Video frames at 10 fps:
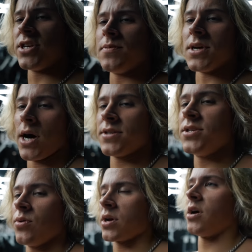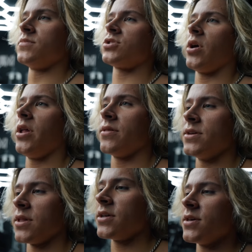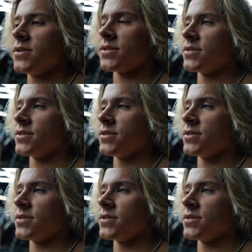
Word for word: tips, honestly, when it comes to training like this